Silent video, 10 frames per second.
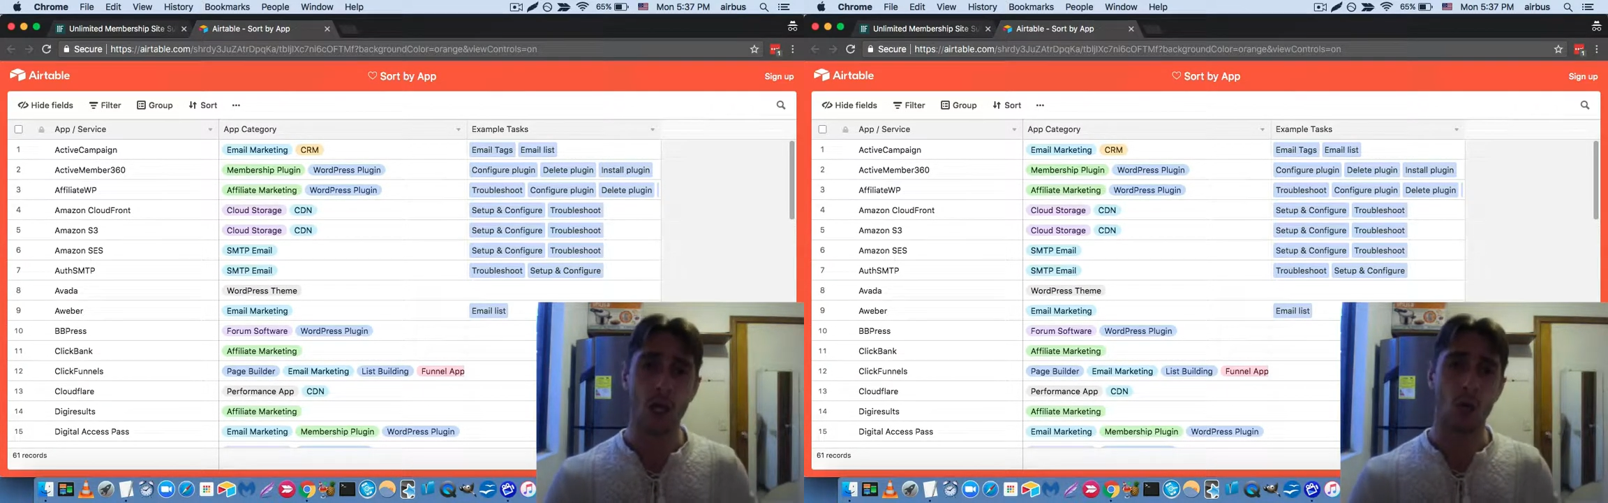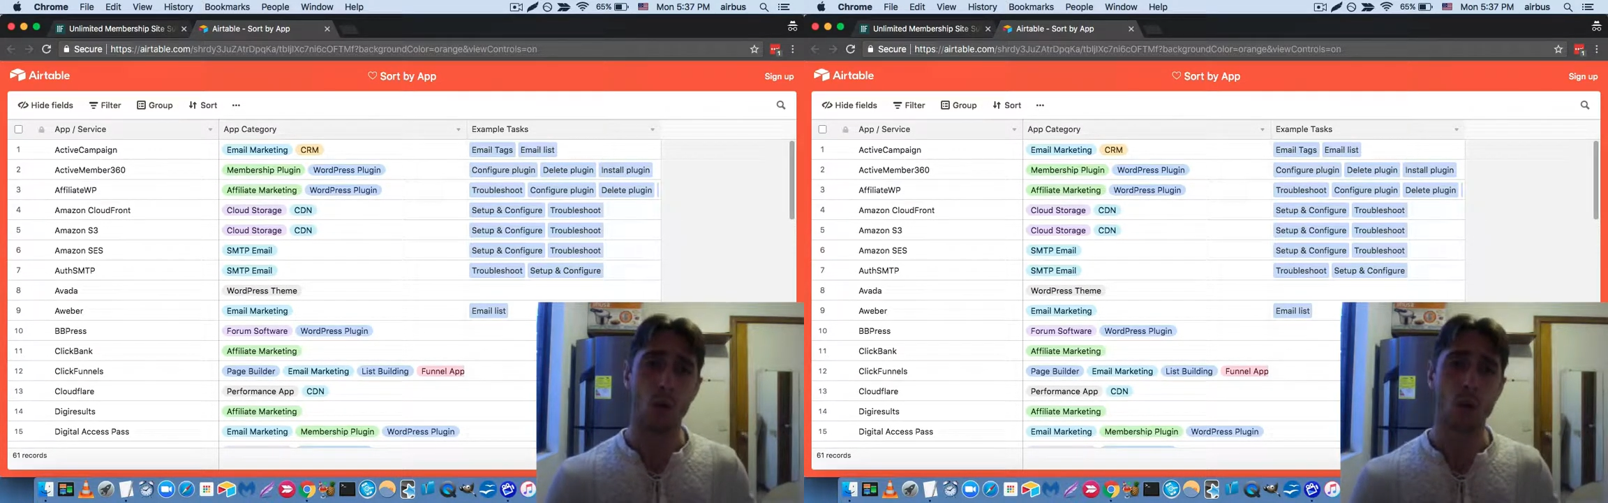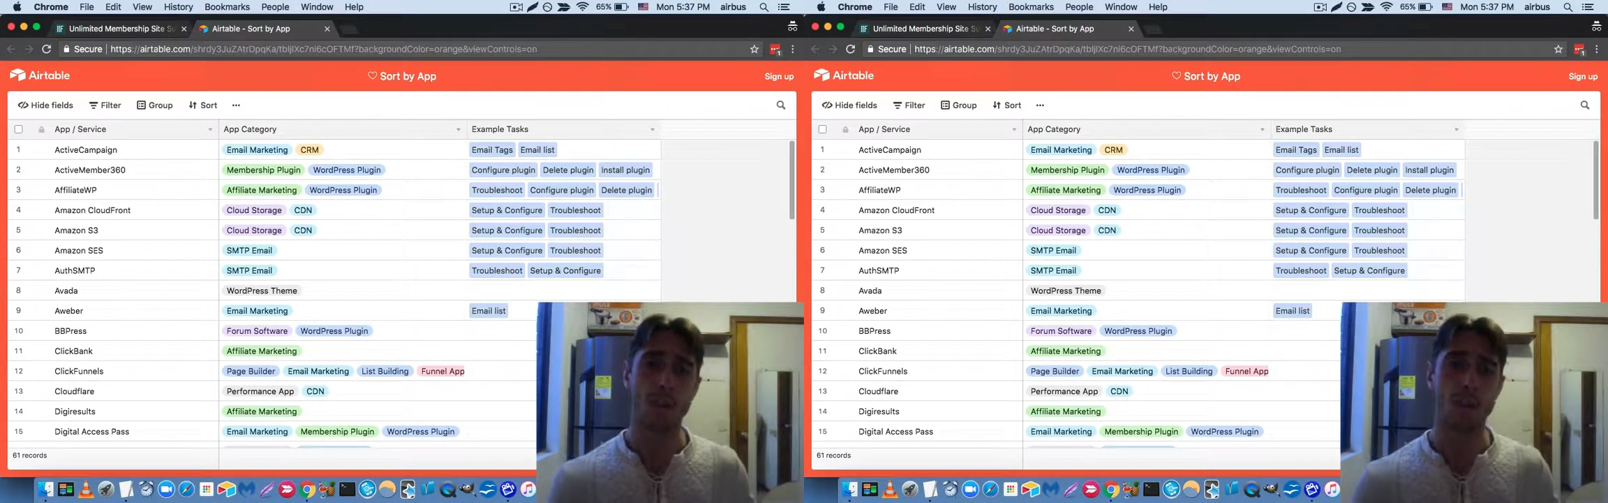which is at